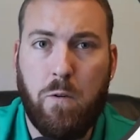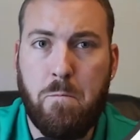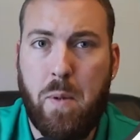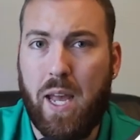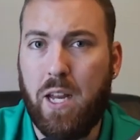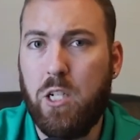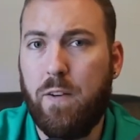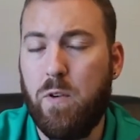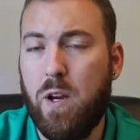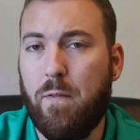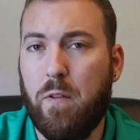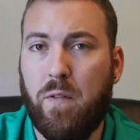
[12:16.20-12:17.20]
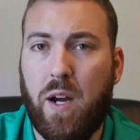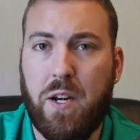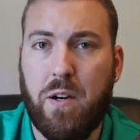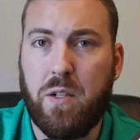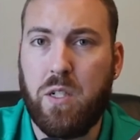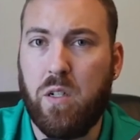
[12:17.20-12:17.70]
page if you ever find
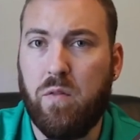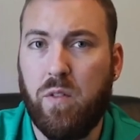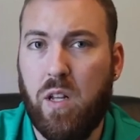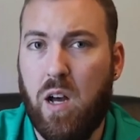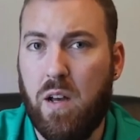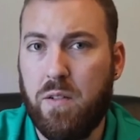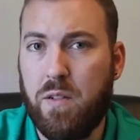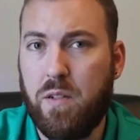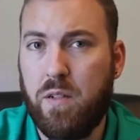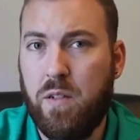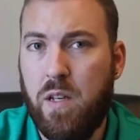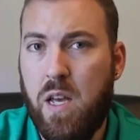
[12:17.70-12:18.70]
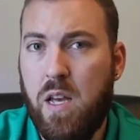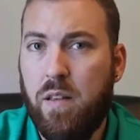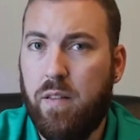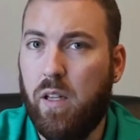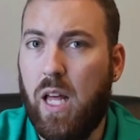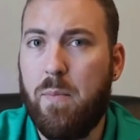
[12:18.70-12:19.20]
yourself lost.
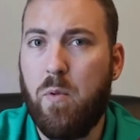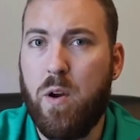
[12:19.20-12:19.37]
The library